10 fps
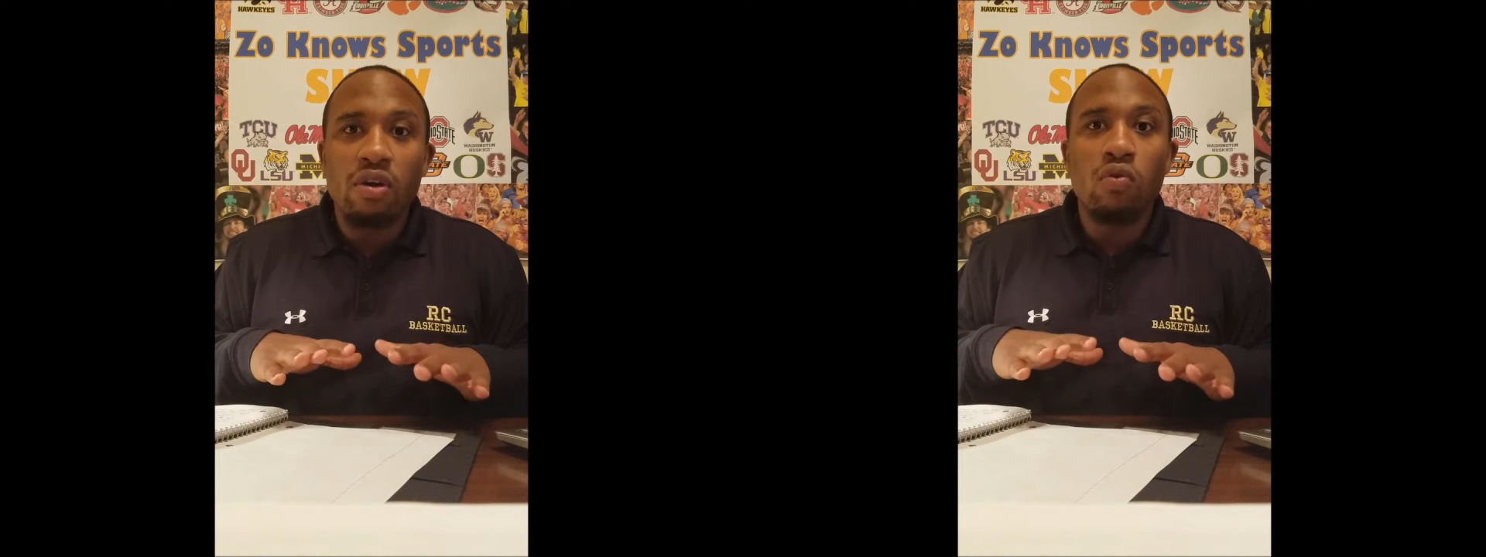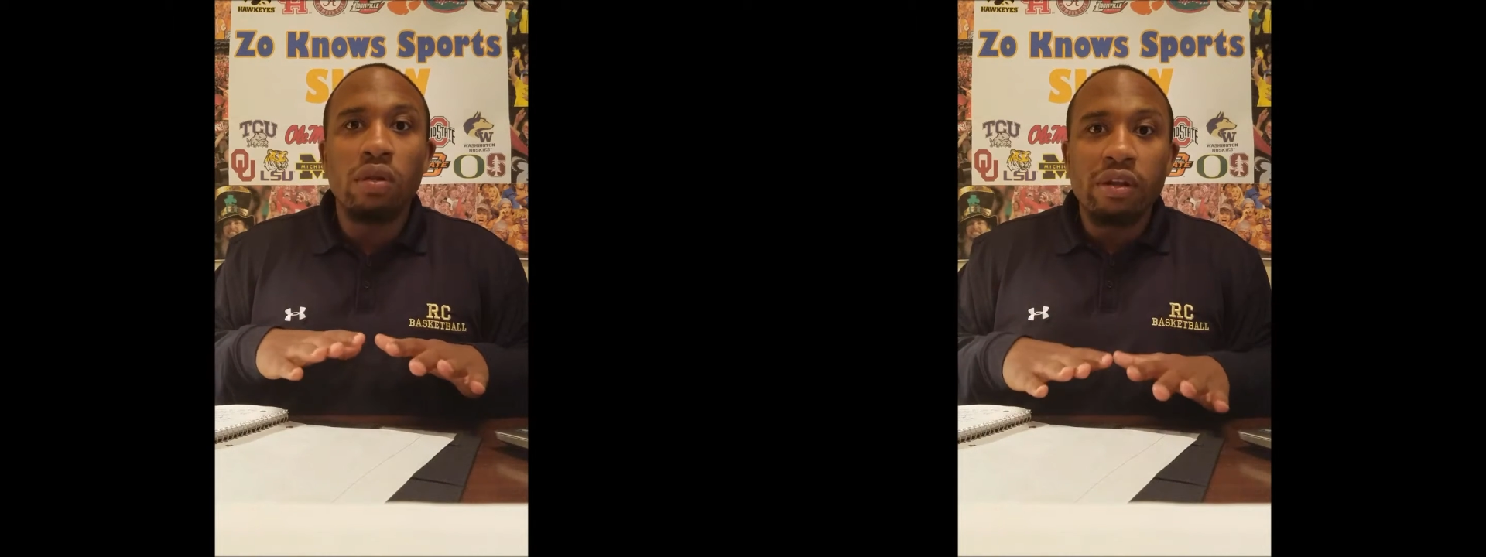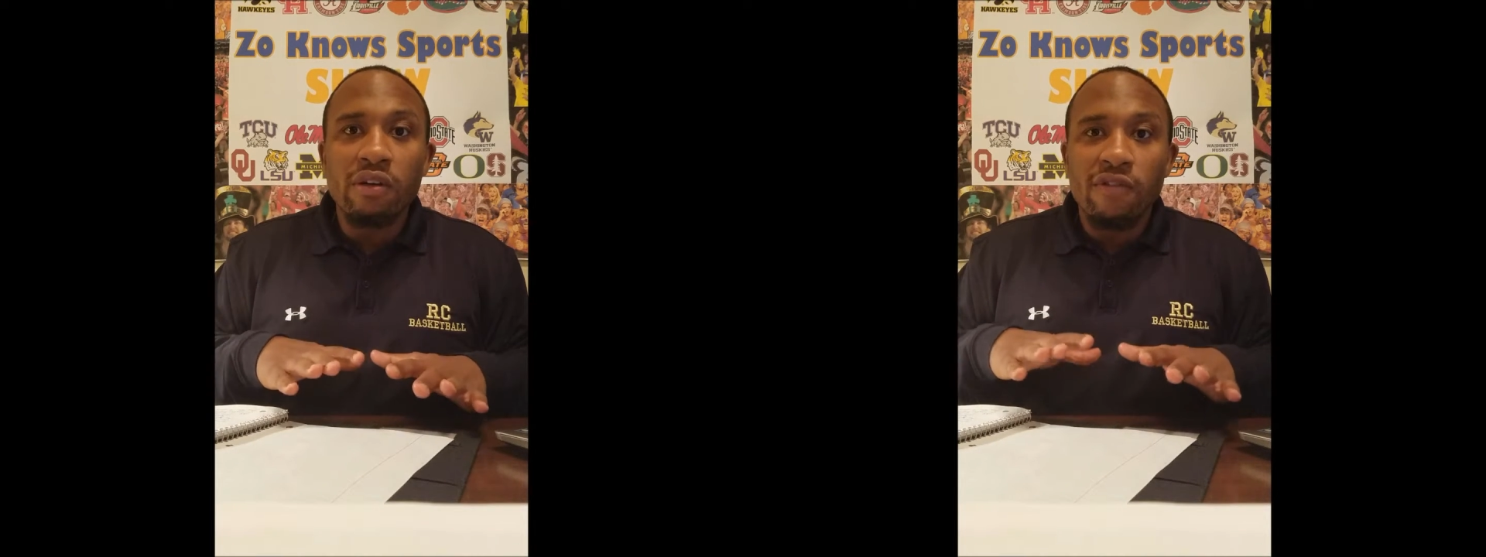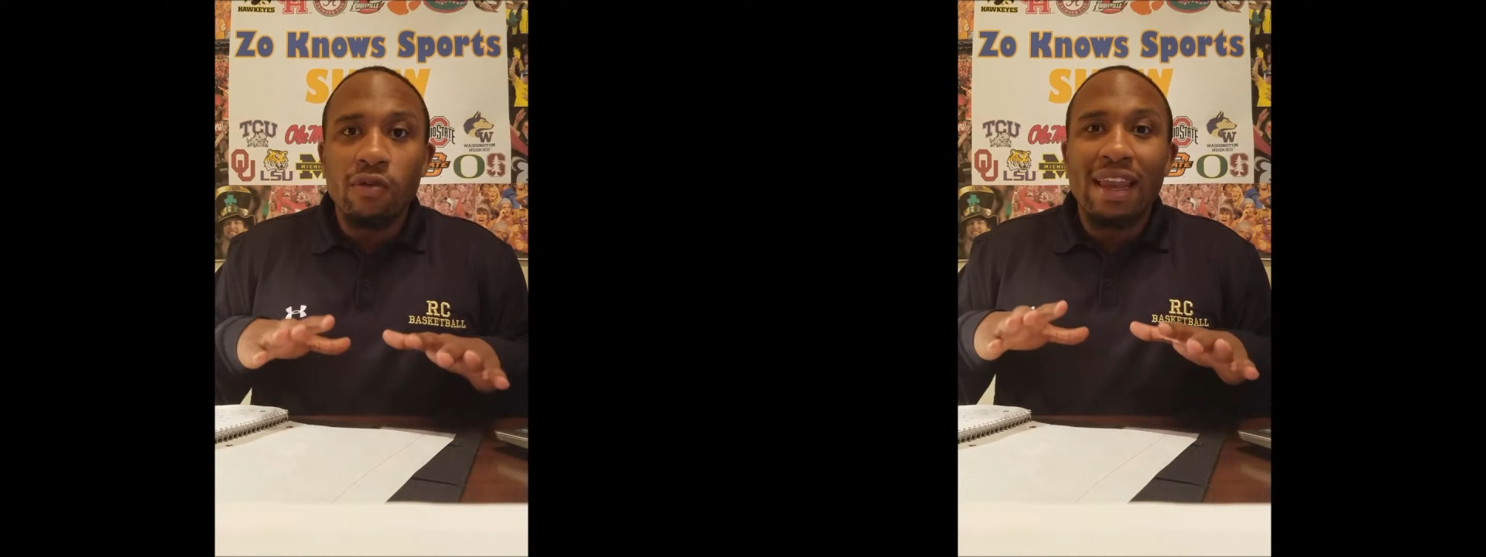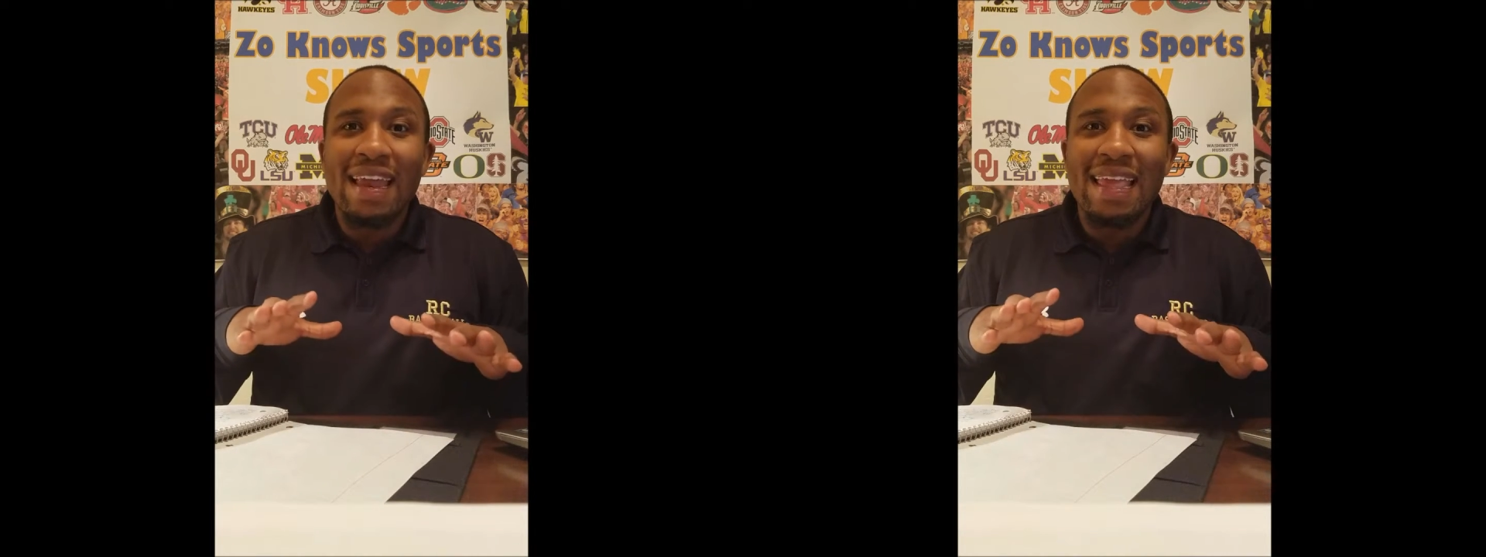who Leonard
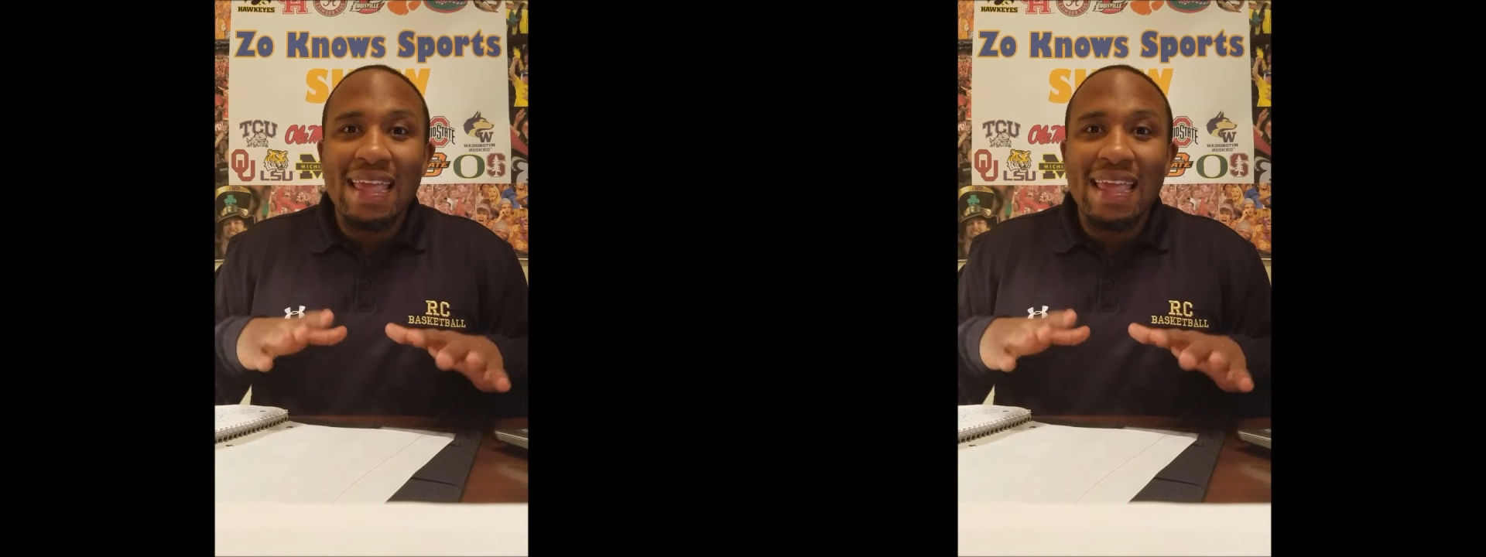Fournette